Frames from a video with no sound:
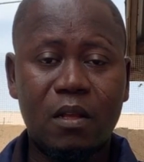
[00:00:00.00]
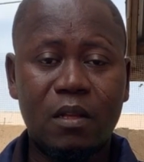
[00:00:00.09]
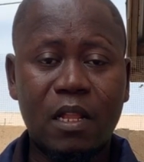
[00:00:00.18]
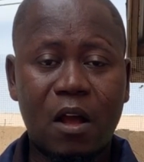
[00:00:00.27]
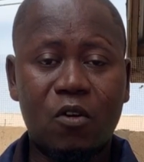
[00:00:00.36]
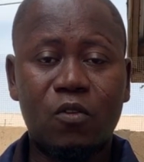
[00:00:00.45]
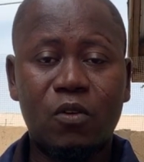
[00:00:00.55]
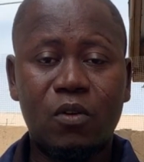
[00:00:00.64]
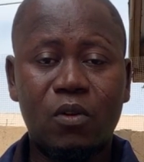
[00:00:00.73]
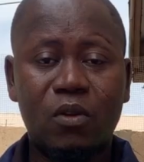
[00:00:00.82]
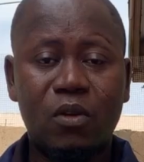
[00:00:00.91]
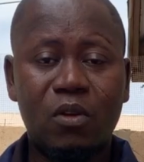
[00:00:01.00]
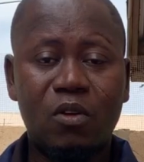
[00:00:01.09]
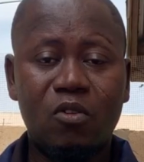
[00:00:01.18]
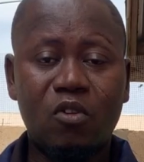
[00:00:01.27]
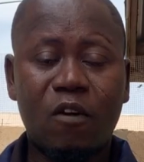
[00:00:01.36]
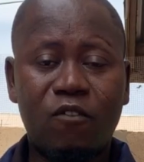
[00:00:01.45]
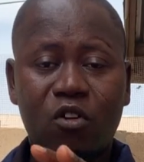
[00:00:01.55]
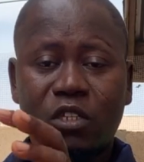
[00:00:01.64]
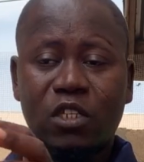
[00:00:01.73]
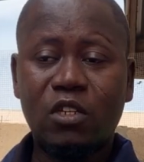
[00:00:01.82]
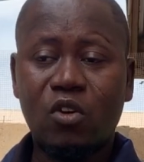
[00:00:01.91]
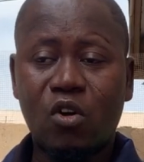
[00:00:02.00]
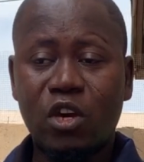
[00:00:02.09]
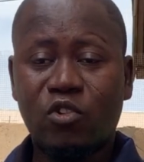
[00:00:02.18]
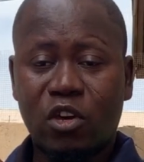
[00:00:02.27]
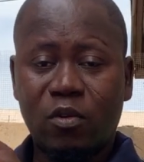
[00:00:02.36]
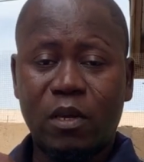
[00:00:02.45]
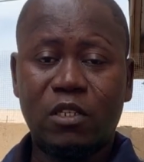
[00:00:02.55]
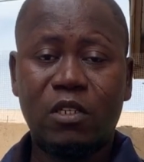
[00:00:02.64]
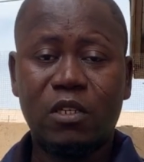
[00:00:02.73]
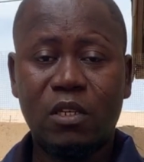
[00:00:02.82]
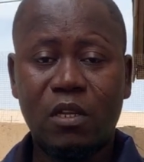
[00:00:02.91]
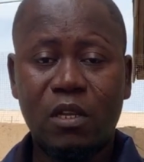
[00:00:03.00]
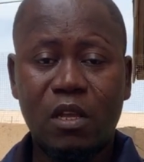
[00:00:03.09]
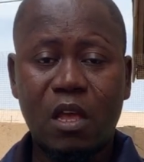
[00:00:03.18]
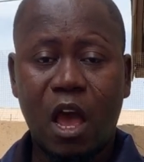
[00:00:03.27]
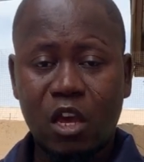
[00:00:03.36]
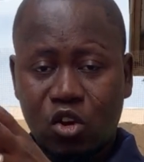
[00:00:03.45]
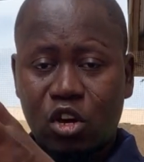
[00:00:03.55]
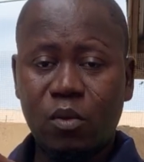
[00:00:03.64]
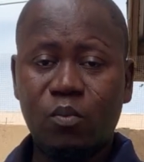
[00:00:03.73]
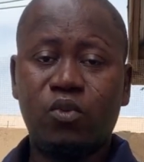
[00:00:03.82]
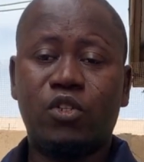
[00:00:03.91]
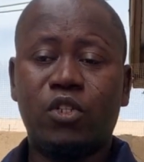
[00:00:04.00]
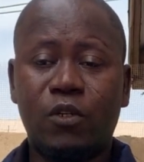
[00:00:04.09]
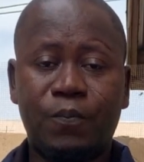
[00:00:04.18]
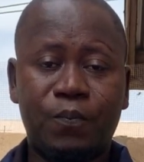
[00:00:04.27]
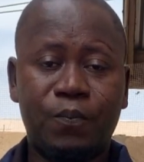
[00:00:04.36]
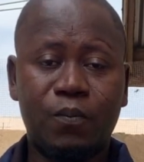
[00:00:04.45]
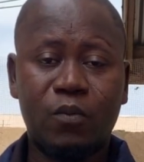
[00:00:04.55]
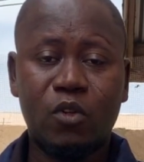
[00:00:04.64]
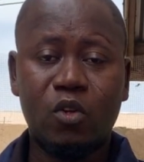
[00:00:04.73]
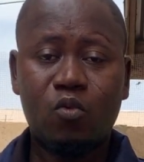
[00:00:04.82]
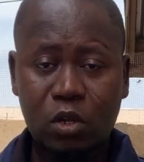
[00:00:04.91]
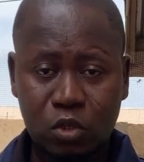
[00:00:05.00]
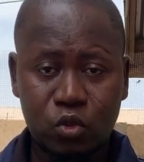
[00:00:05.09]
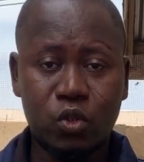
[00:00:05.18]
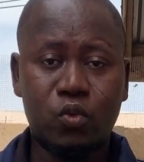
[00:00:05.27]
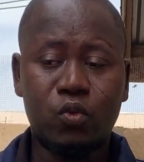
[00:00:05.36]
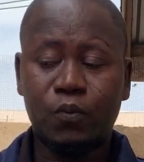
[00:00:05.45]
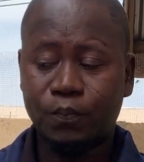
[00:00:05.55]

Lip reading: Now, you have gotten your equipment and your input. What do you do?